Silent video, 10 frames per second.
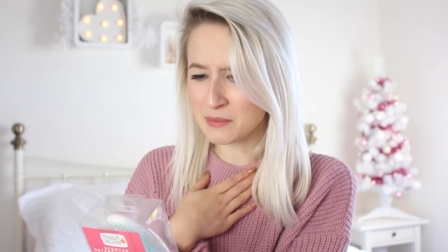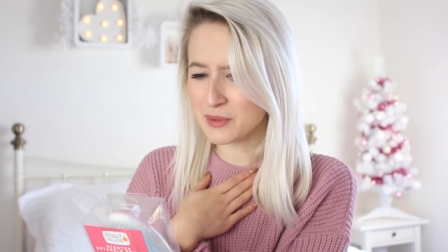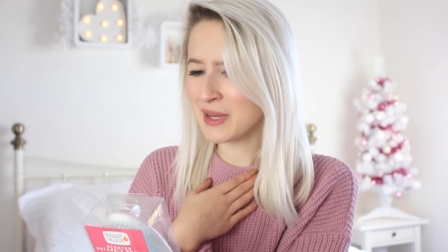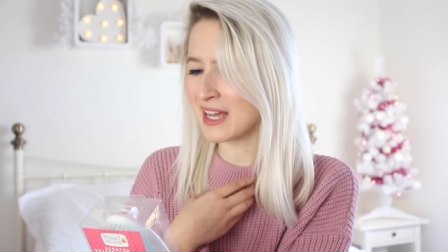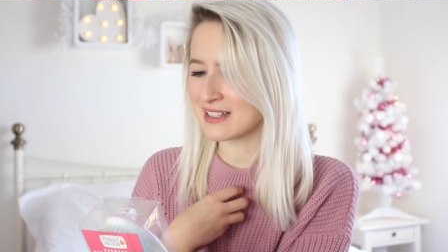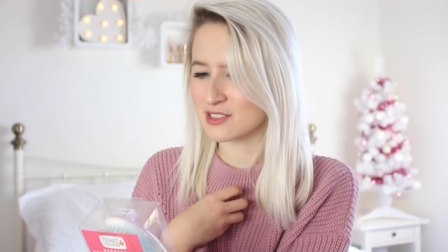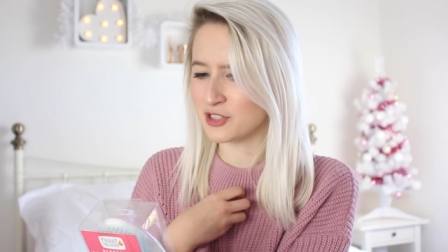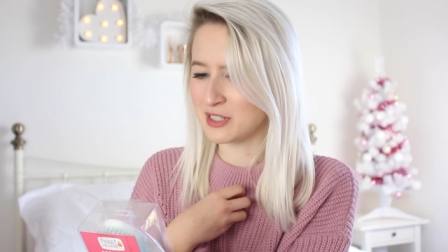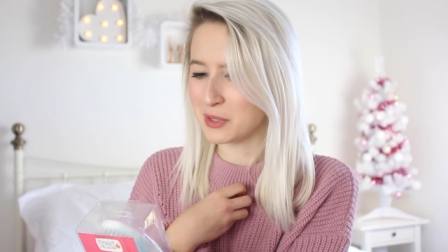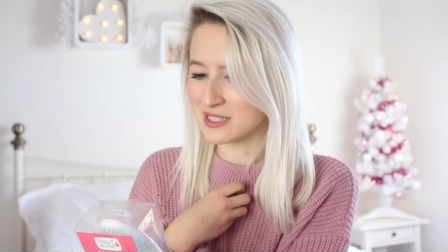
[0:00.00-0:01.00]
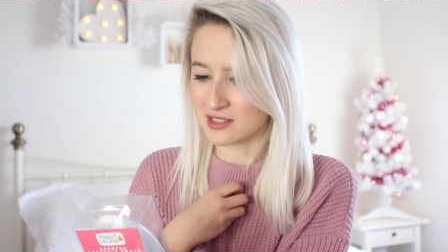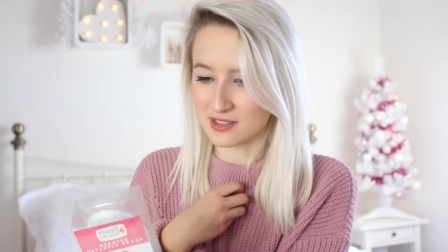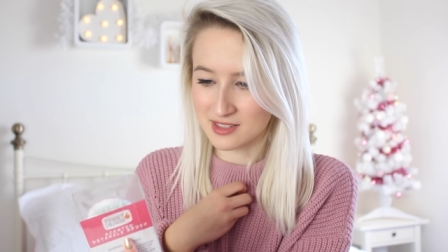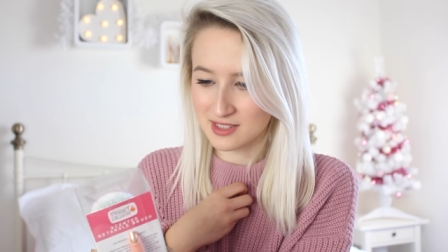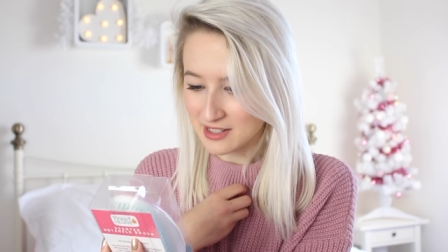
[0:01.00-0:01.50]
But mate, it hasn't got any
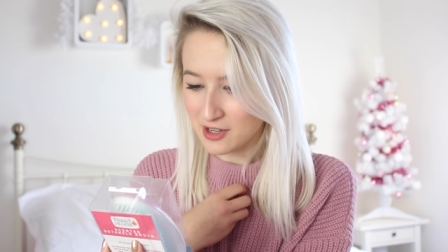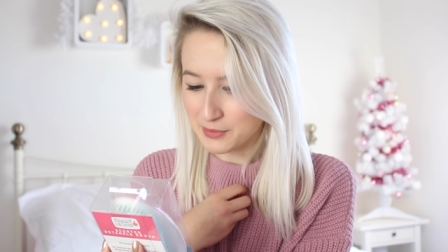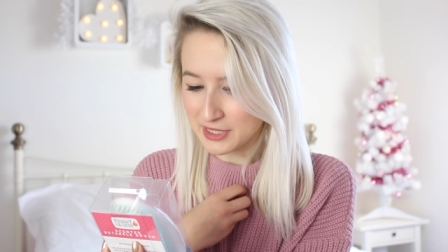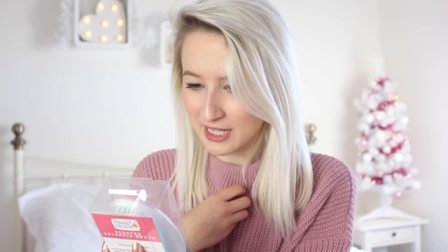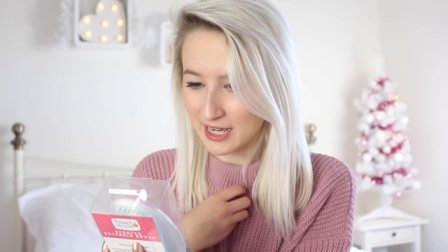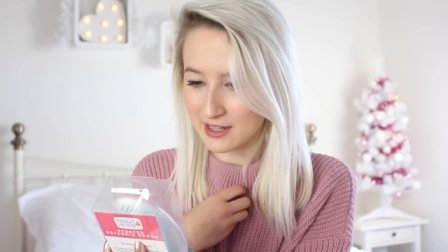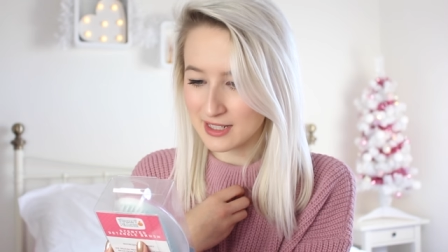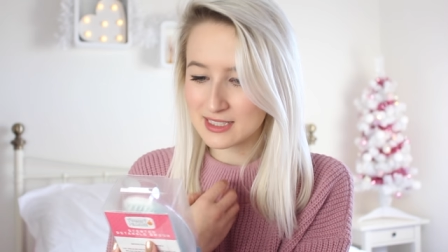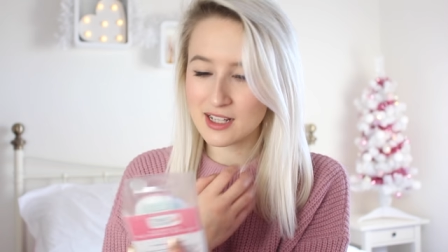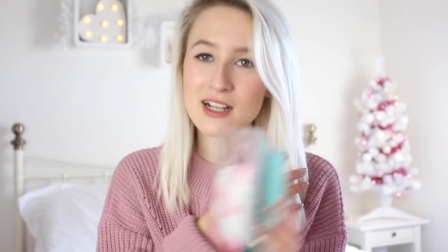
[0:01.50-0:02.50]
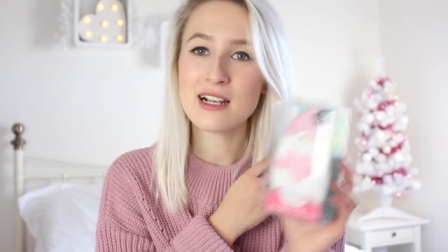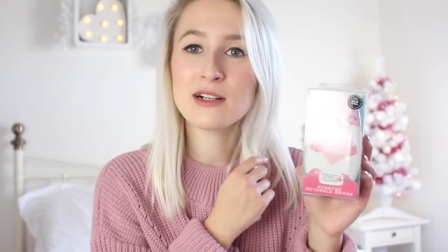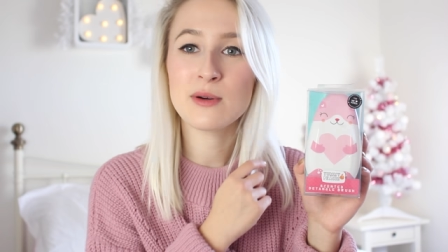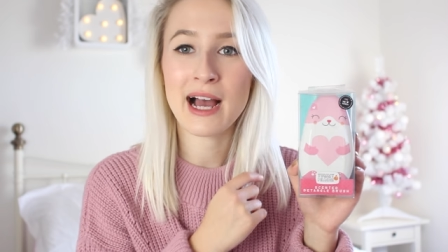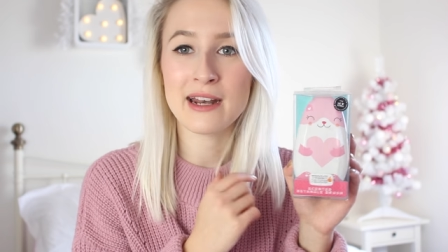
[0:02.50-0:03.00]
whiskers. It can't be a cat. It's like a
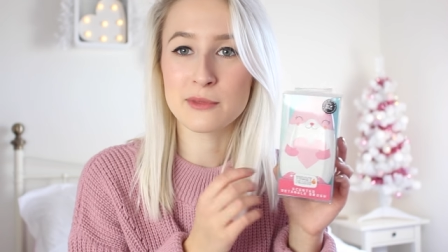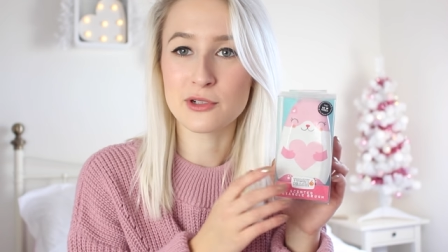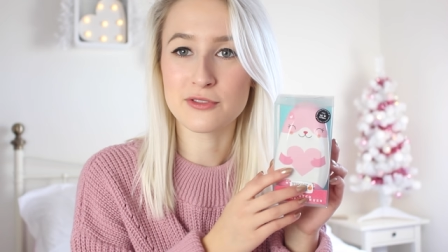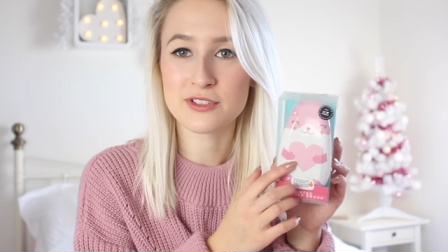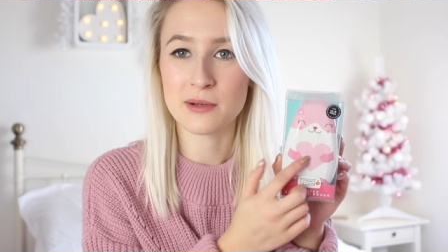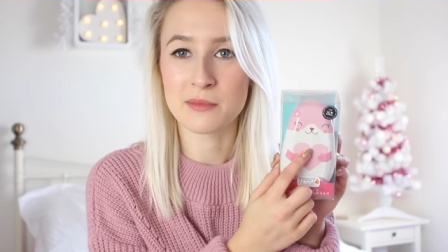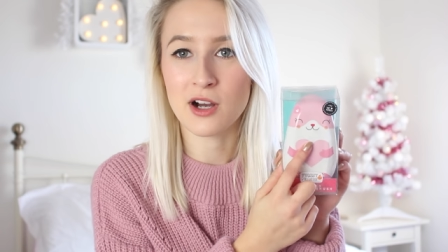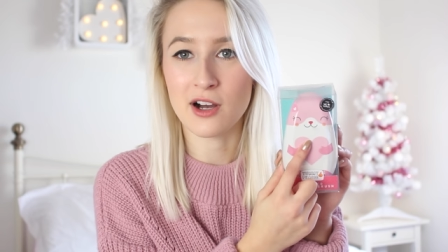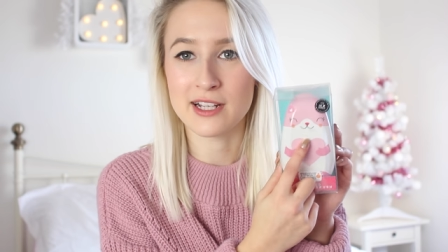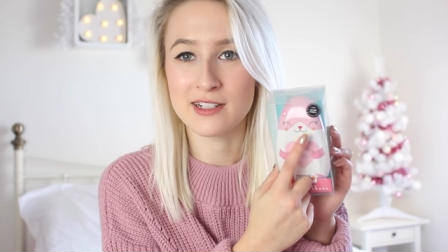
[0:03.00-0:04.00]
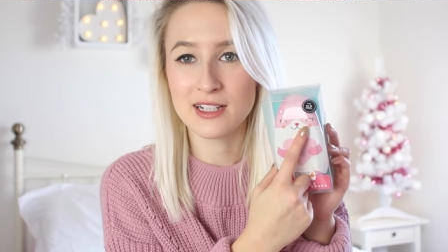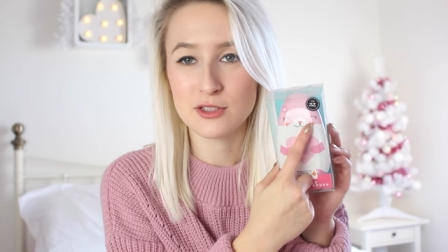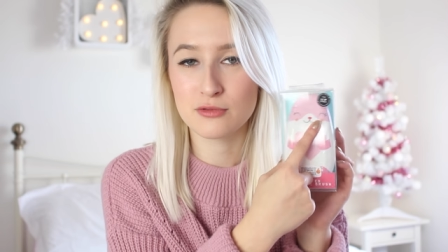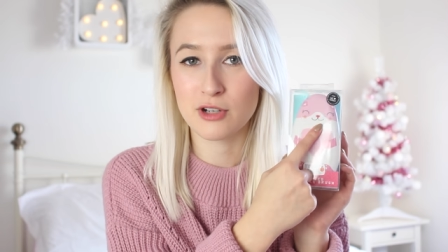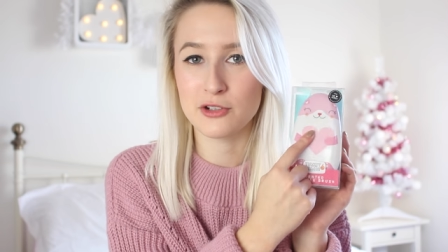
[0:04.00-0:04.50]
little animal of some kind, a
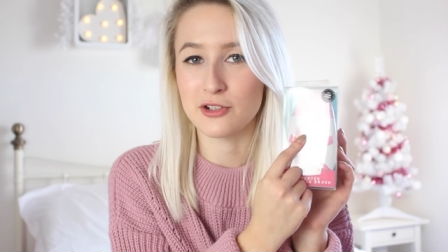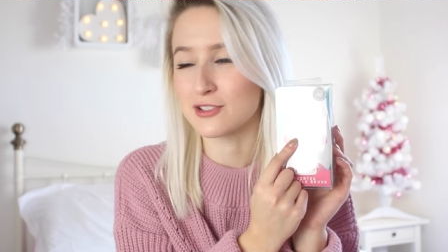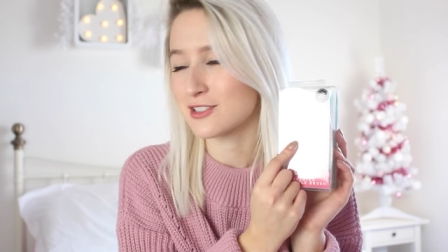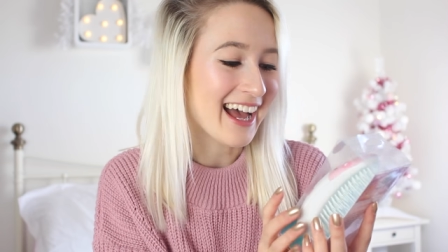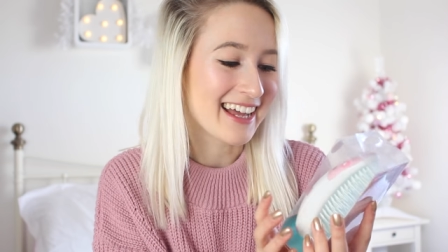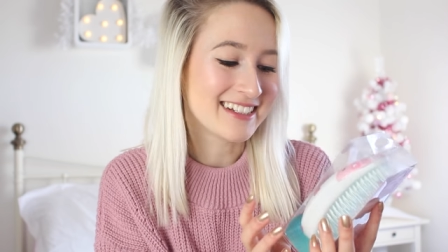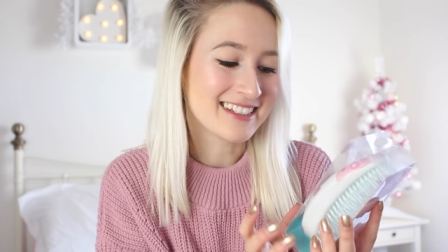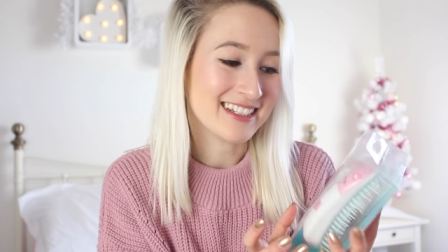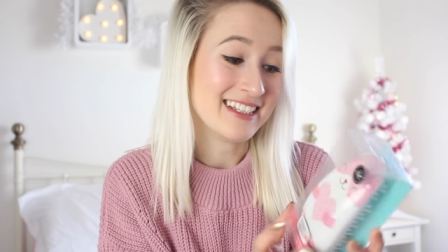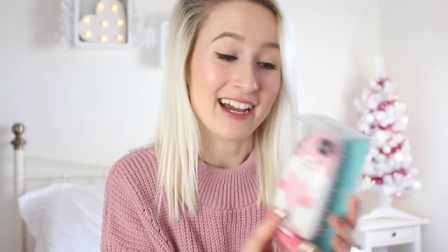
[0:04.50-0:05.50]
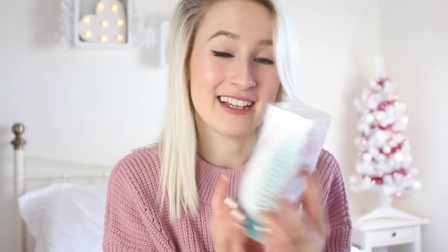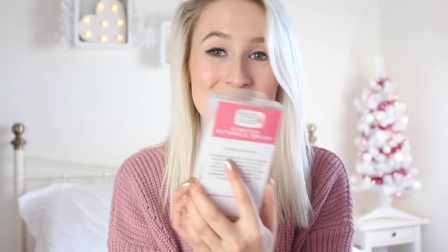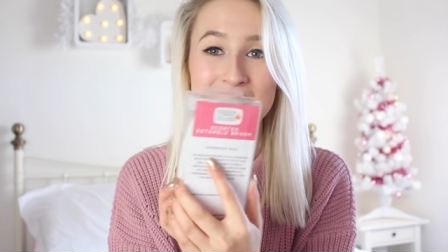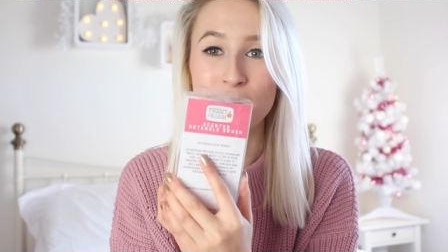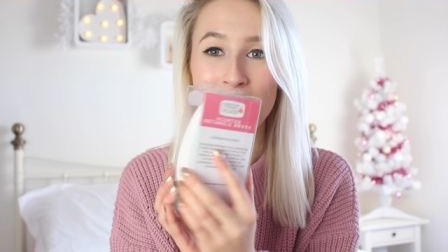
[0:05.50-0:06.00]
little rodent. And yeah,
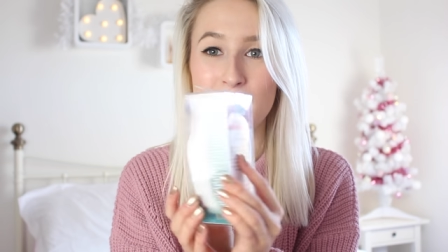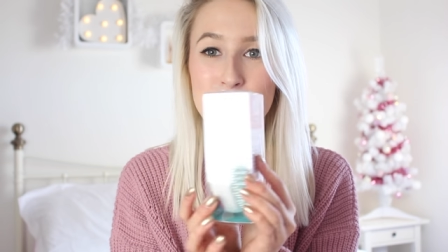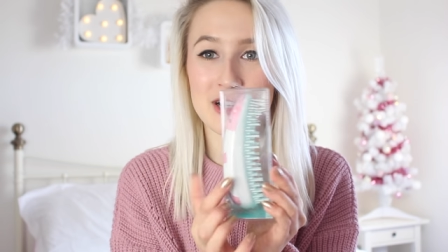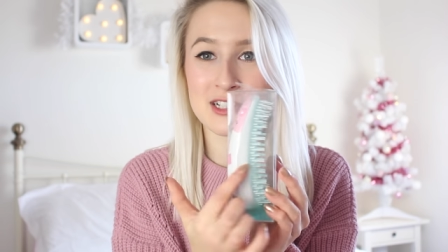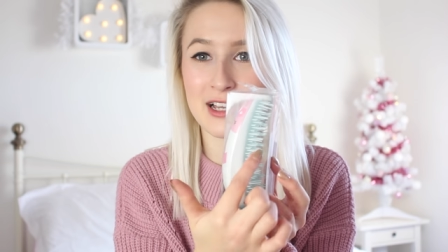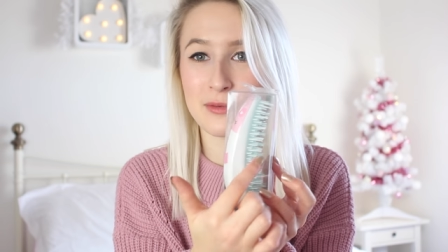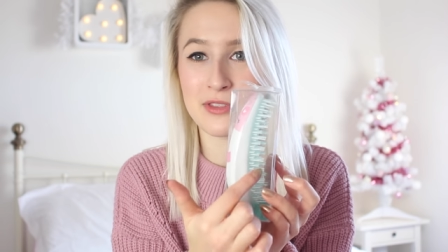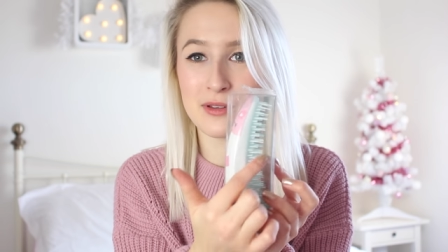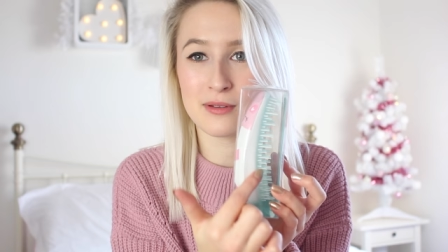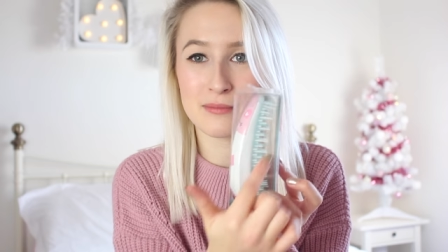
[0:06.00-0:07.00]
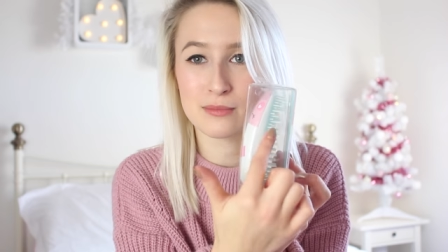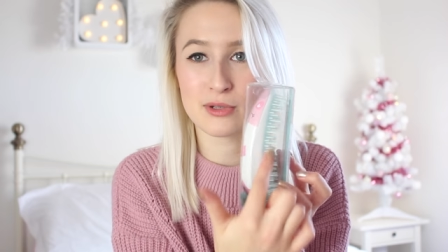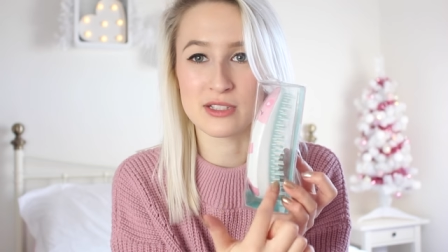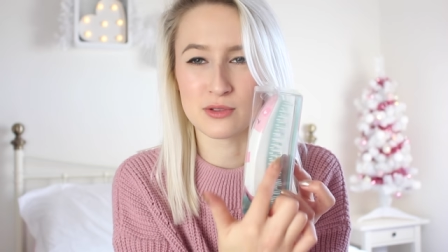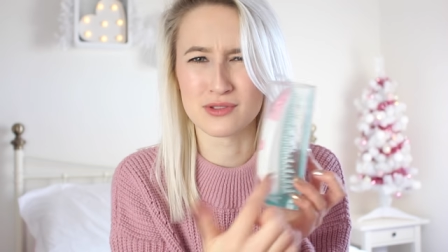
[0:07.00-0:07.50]
it's a little hairbrush like with the
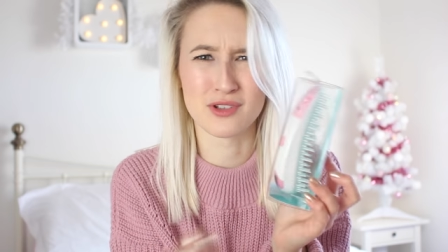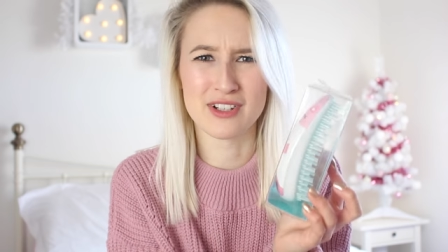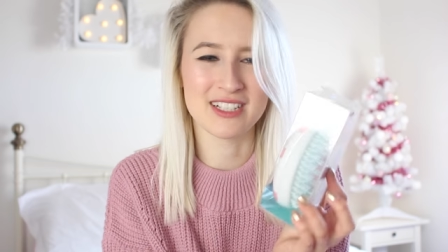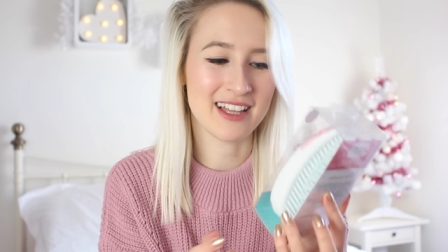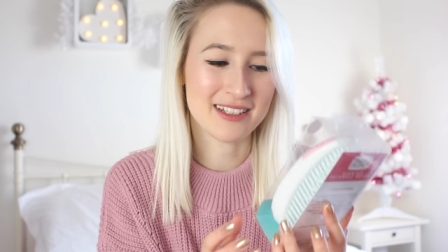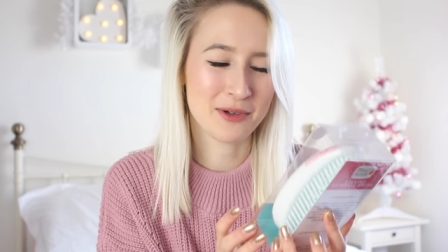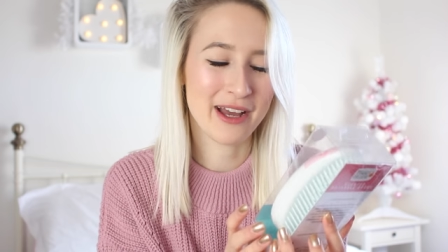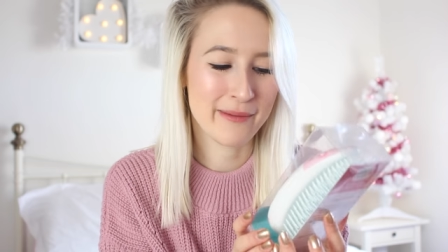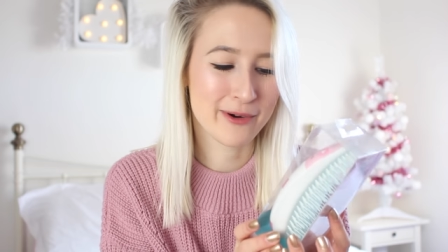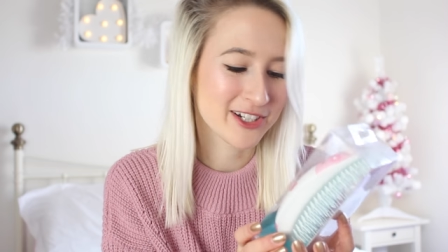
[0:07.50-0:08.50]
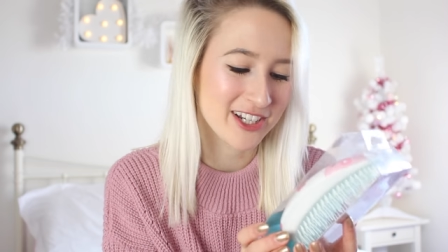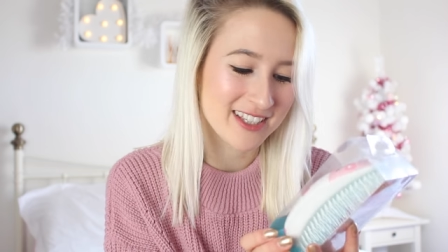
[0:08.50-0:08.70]
bristles. Obviously that's what a hairbrush